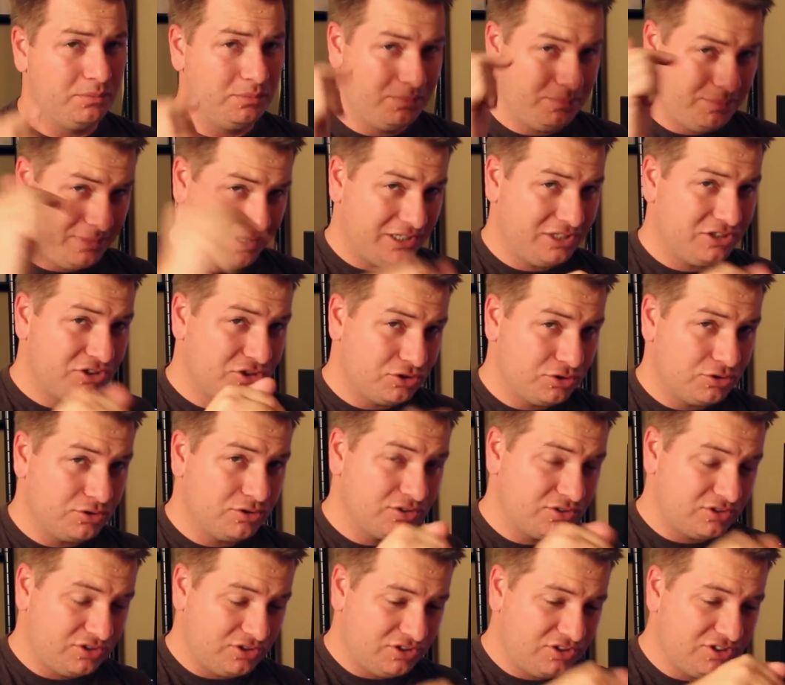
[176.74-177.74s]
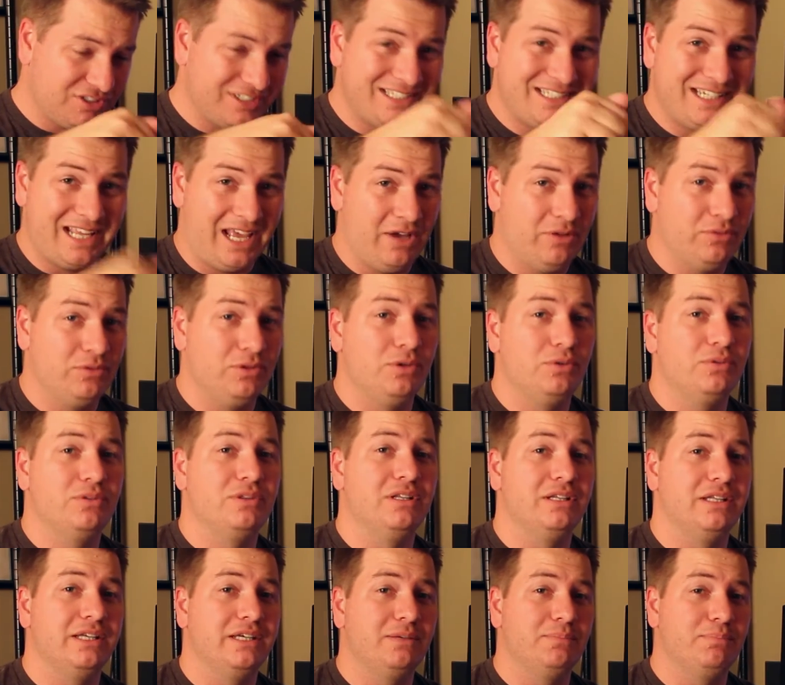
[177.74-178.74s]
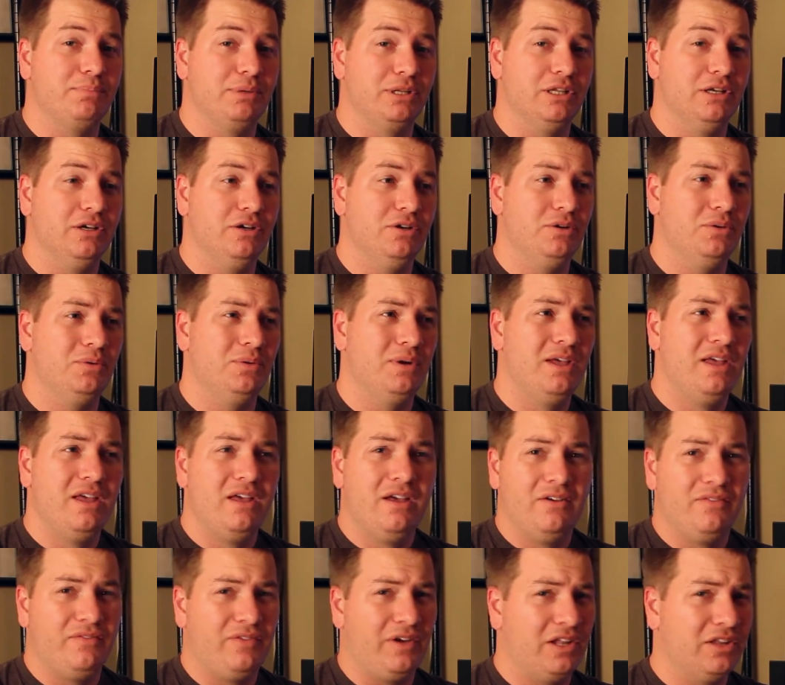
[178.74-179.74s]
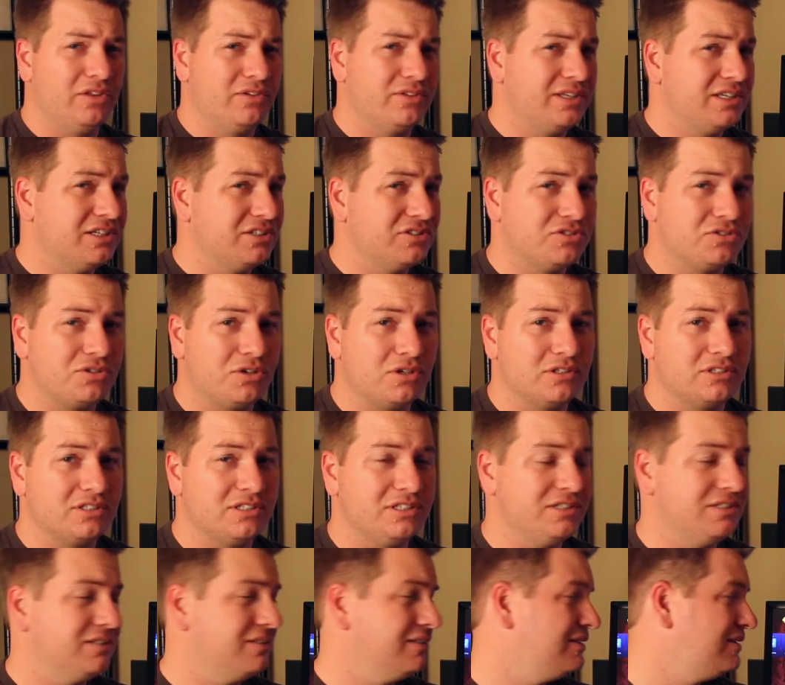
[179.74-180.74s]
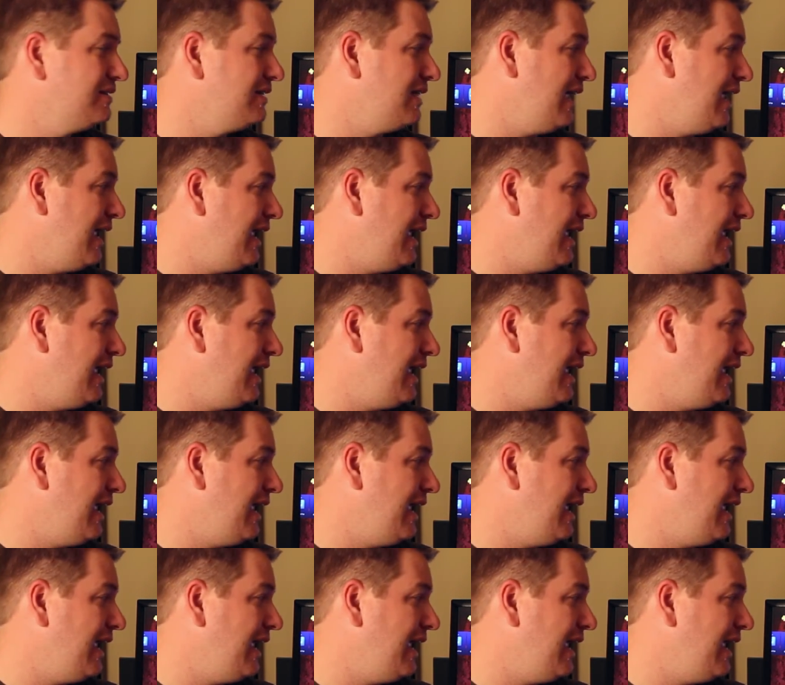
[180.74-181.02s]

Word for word: Make sure to just download the link below, follow the instructions,